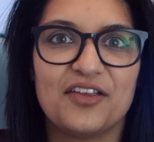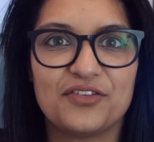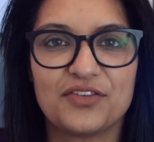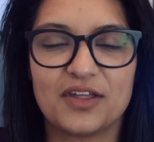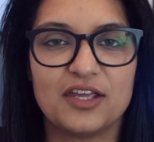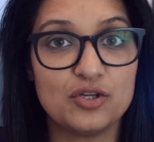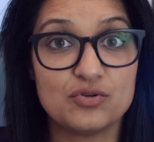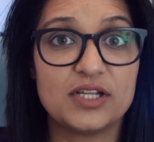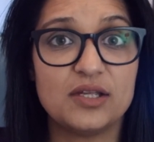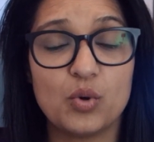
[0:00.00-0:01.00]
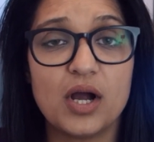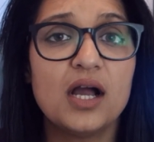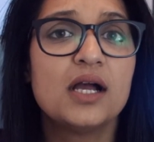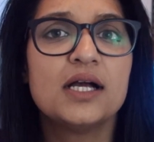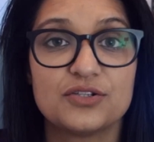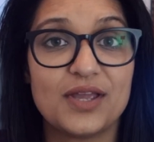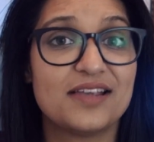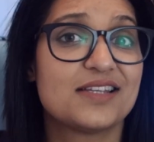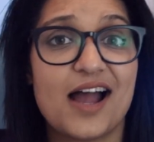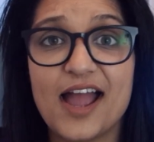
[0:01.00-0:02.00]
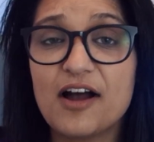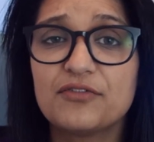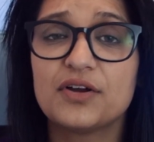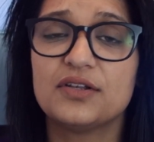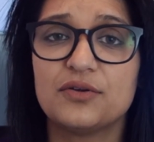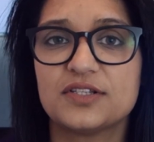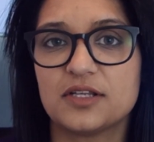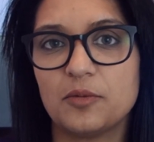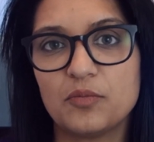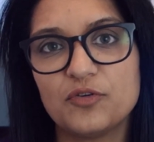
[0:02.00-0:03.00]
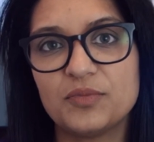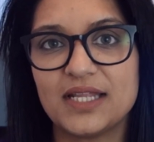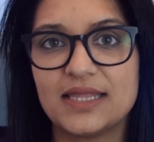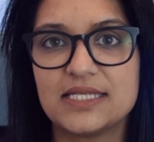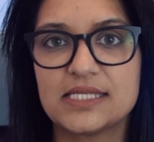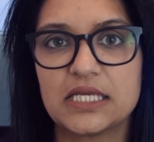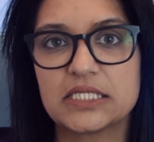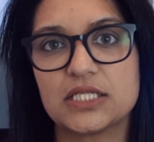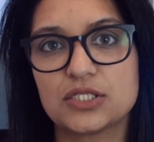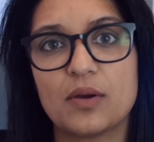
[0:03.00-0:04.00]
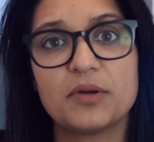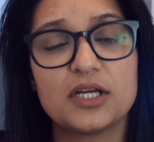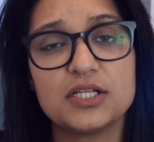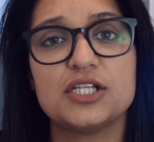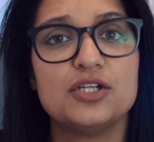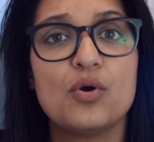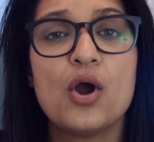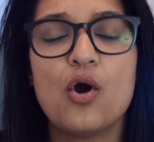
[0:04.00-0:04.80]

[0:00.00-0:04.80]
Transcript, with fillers: as they usually were. So yes, I have noticed an improvement in these things, and so I'm going to continue